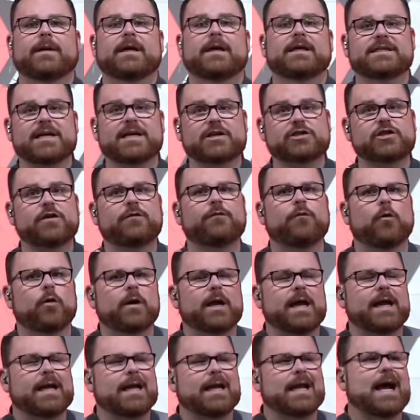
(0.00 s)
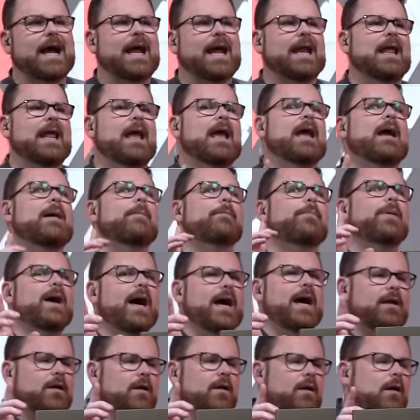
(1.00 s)
It's actually $4.99,
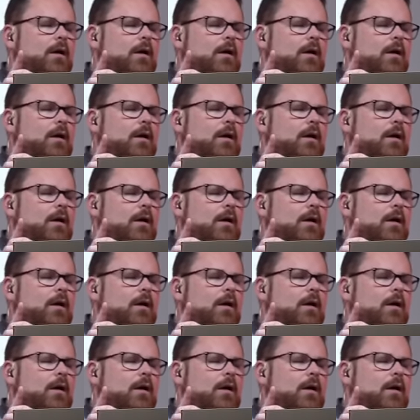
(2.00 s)
but